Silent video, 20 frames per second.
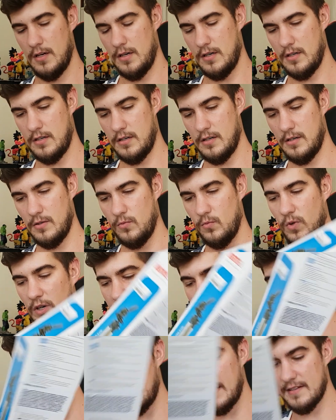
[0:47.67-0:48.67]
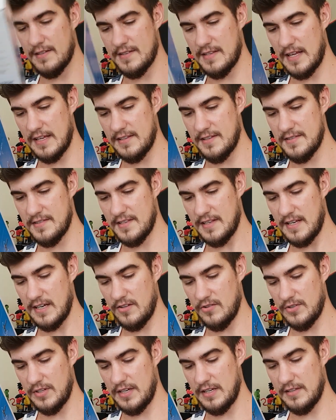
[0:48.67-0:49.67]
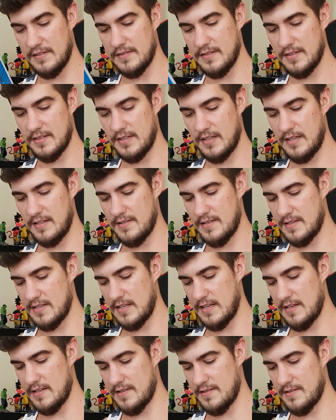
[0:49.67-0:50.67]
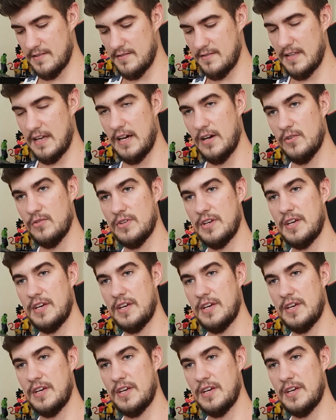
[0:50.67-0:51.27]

Uh, what else does it say on it? It says down